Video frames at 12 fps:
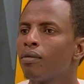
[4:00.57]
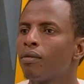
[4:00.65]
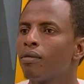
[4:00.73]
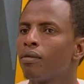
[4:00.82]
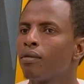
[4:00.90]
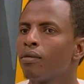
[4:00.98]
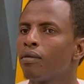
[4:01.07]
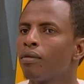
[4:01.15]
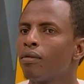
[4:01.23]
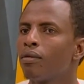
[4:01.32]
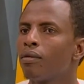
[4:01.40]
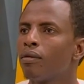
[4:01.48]

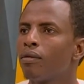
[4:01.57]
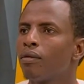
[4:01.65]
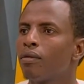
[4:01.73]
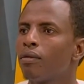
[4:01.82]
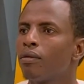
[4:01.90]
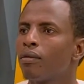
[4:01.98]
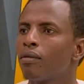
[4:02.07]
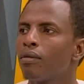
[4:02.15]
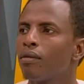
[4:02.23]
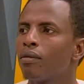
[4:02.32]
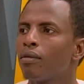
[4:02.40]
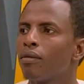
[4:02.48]

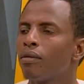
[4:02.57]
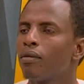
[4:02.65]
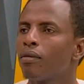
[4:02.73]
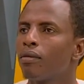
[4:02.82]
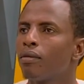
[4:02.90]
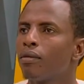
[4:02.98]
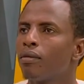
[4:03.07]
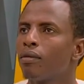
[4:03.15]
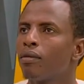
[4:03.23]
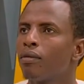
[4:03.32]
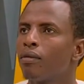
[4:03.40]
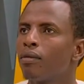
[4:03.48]

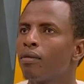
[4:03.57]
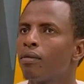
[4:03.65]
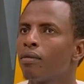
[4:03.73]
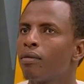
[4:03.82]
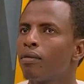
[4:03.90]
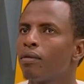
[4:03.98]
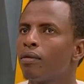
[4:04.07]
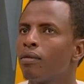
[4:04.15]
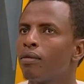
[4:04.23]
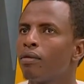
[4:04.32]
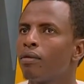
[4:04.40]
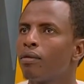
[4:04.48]

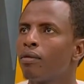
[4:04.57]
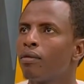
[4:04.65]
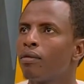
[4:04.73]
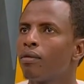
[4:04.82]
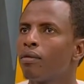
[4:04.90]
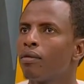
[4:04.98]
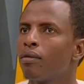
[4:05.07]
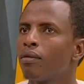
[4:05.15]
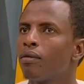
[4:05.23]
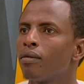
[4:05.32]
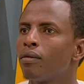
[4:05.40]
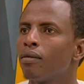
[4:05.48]

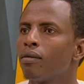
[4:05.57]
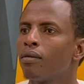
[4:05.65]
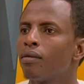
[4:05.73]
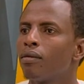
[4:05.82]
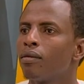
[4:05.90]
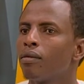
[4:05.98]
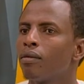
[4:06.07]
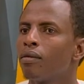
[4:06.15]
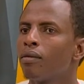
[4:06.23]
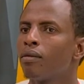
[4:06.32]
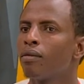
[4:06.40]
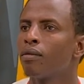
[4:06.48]

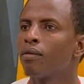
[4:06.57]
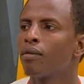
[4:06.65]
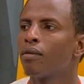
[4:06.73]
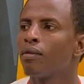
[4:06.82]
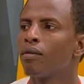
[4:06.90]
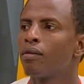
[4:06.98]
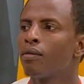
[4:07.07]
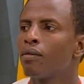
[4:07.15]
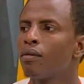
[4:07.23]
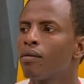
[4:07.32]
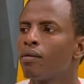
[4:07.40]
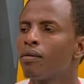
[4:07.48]

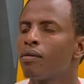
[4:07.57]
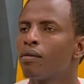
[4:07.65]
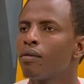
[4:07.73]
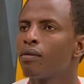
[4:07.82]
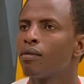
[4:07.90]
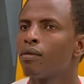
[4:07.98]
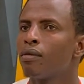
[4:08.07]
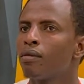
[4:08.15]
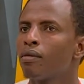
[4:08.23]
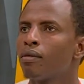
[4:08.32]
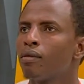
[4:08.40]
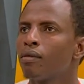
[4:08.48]
(silent)